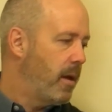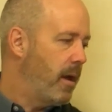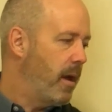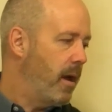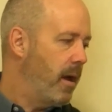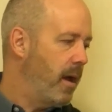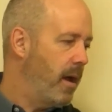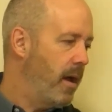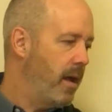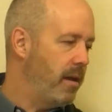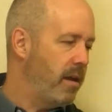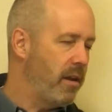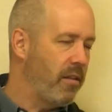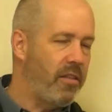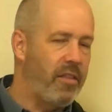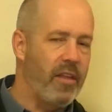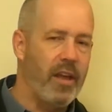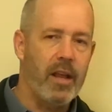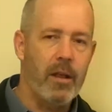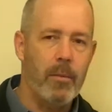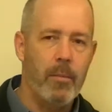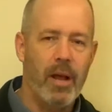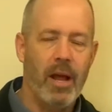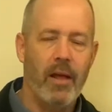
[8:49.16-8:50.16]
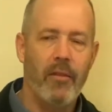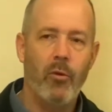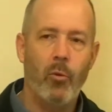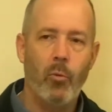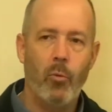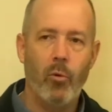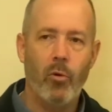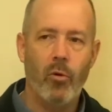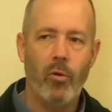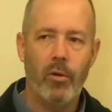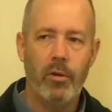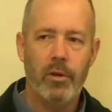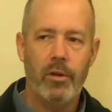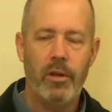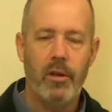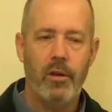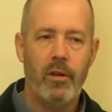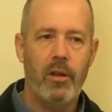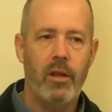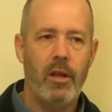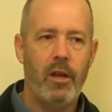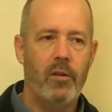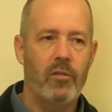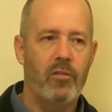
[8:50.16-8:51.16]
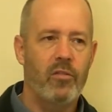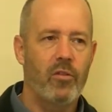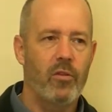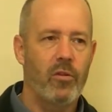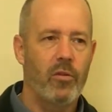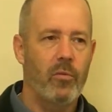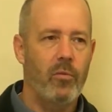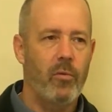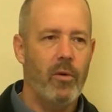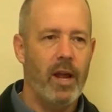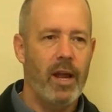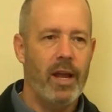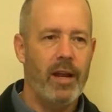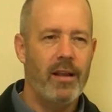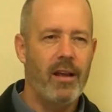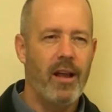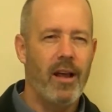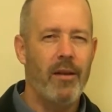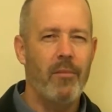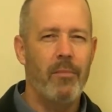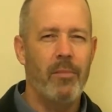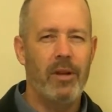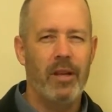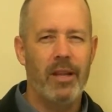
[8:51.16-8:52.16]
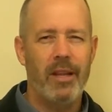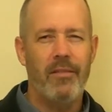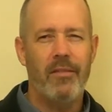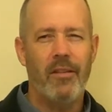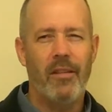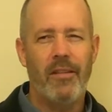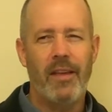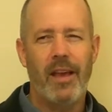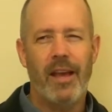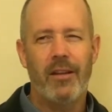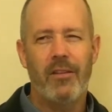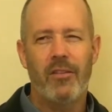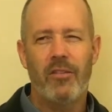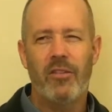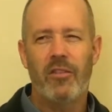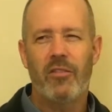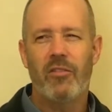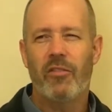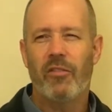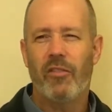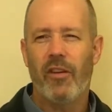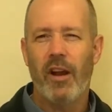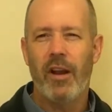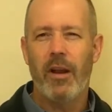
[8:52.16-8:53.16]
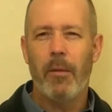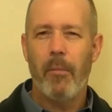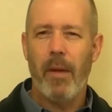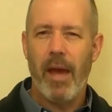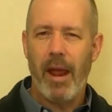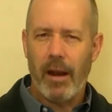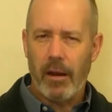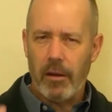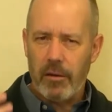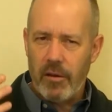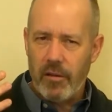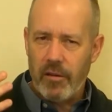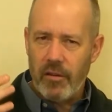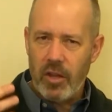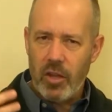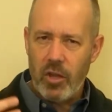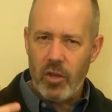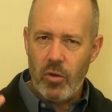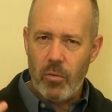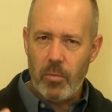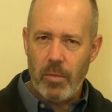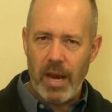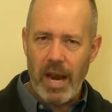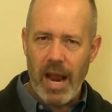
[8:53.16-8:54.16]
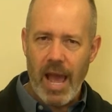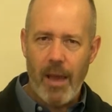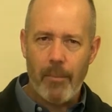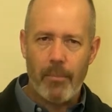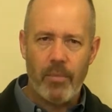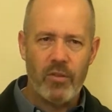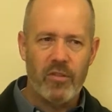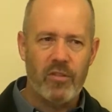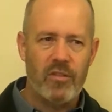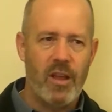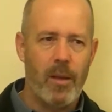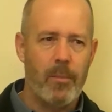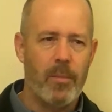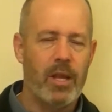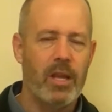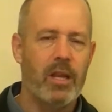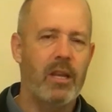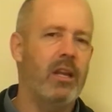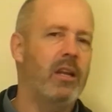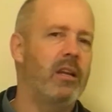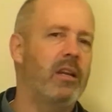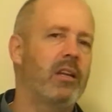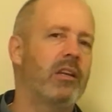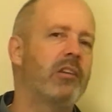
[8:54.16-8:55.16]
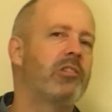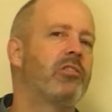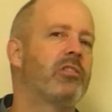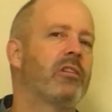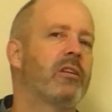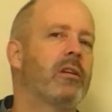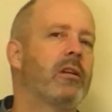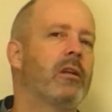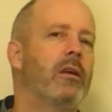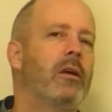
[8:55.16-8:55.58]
uh, and to think about the world in, in a certain way. Kant believed that that's just fundamental to the human epistemic condition.